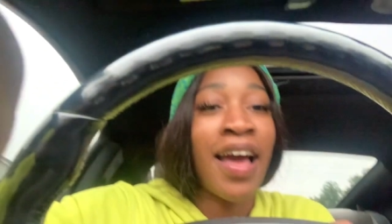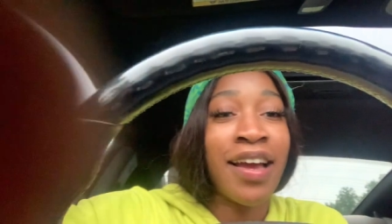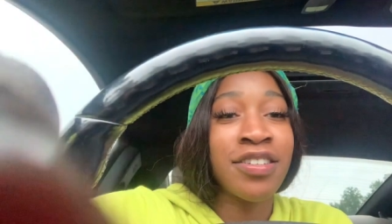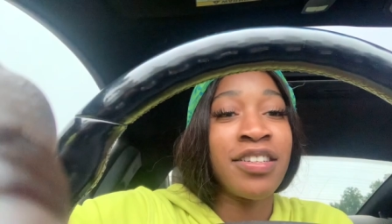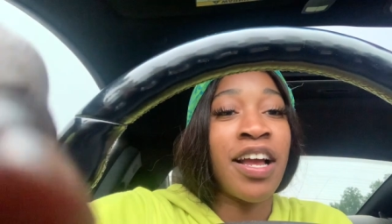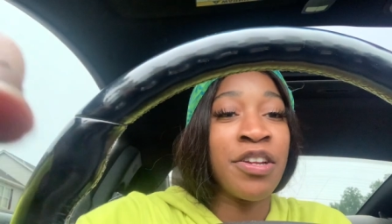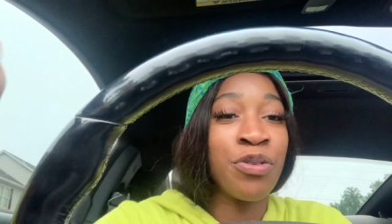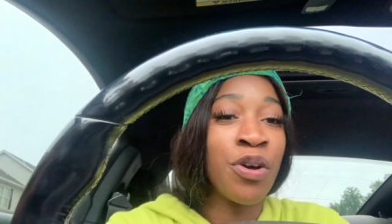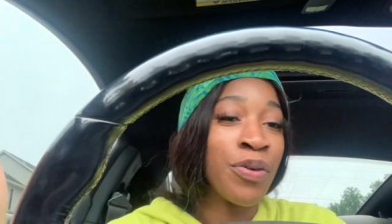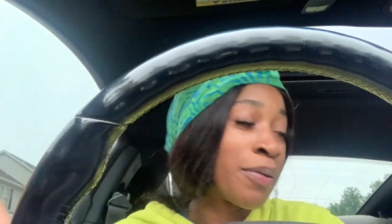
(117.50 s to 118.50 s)
actually, I do
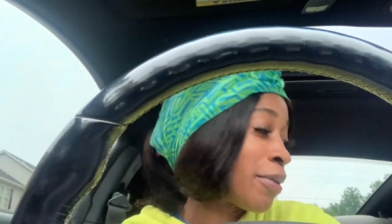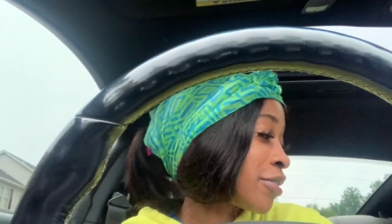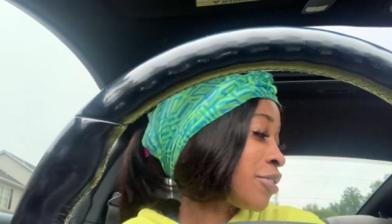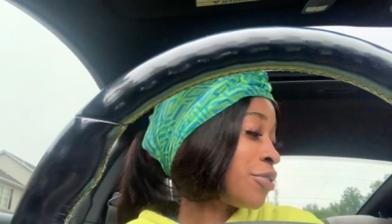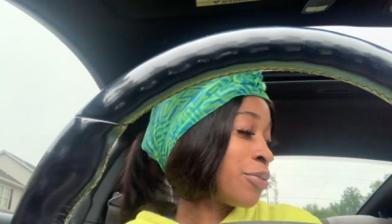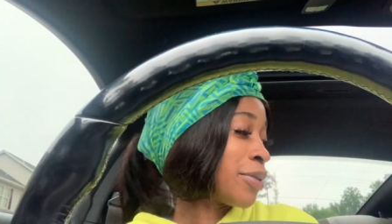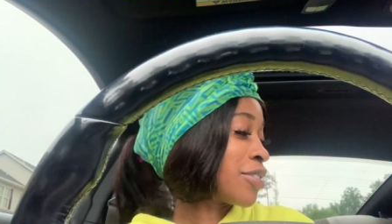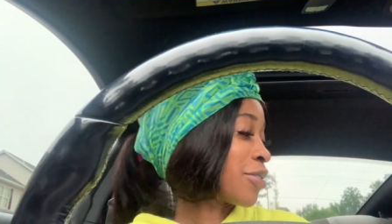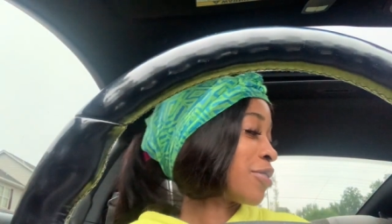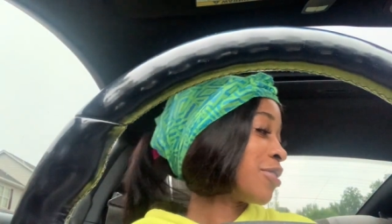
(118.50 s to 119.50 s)
know what I'm about to do. I'm about
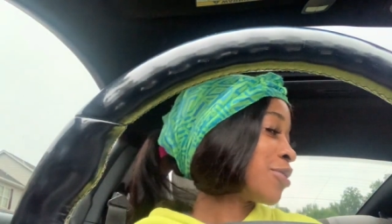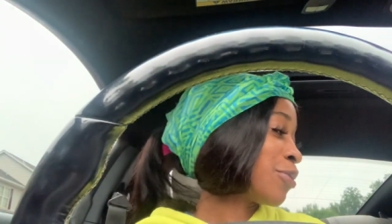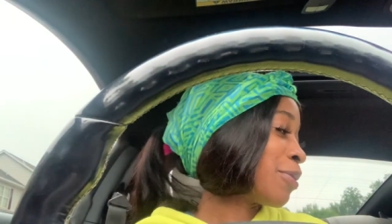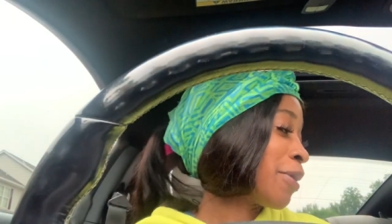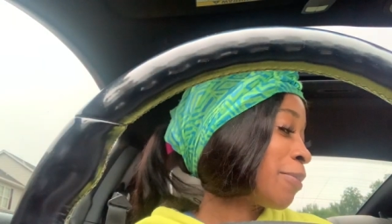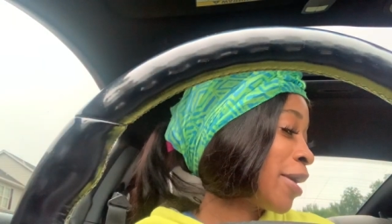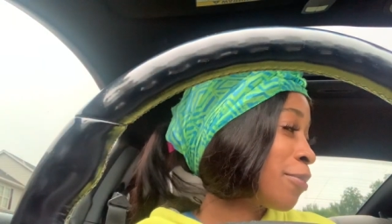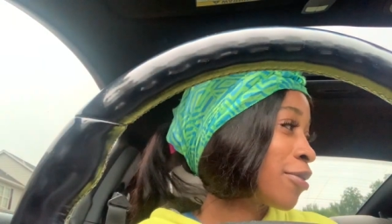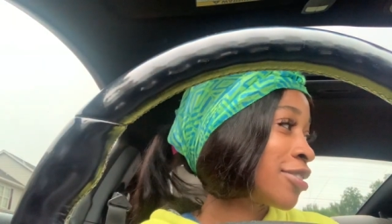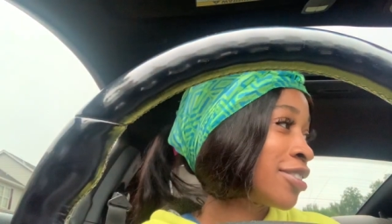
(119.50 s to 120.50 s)
to go to the store and buy
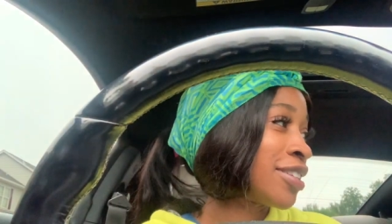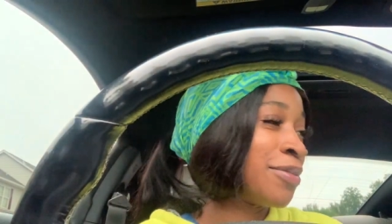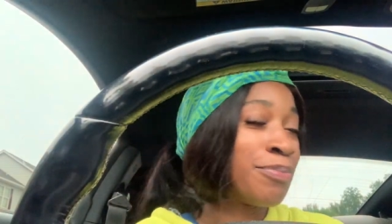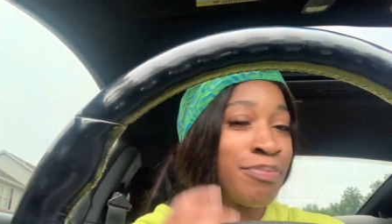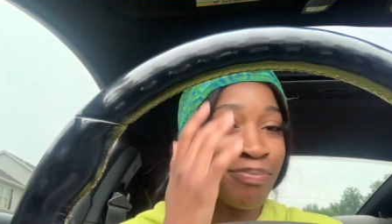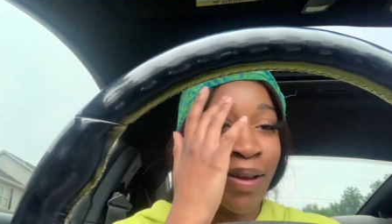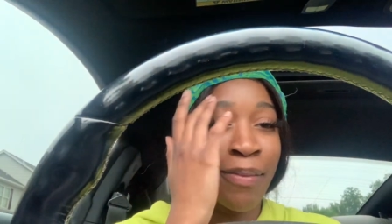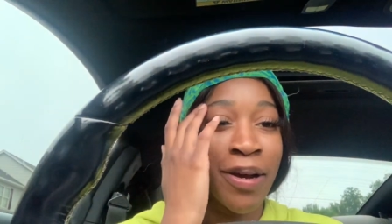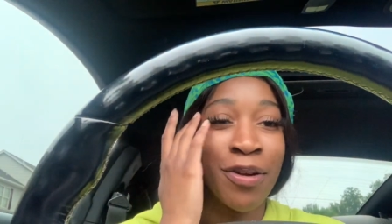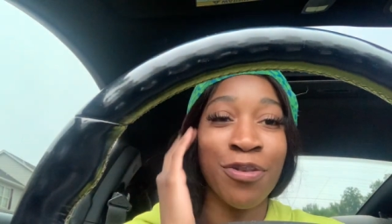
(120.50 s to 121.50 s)
paintbrushes and
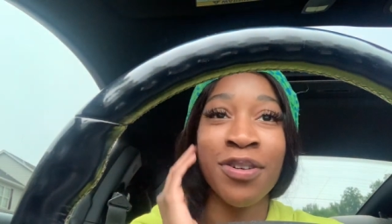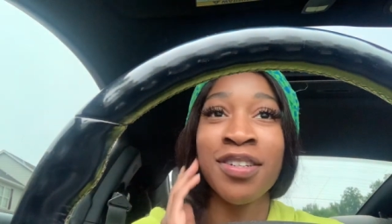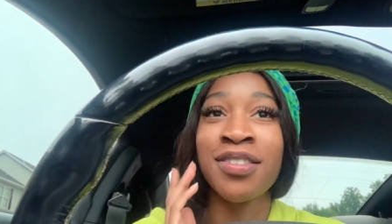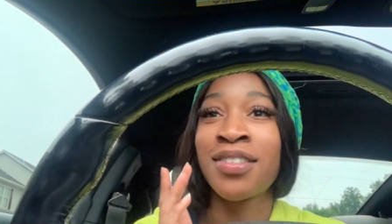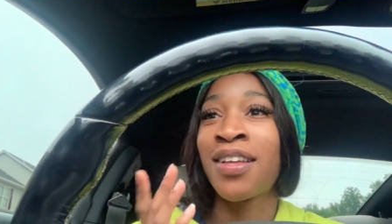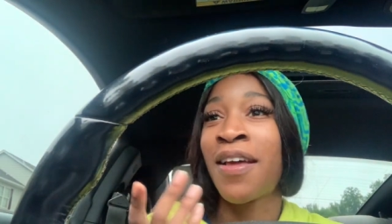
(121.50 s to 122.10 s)
paint my doors.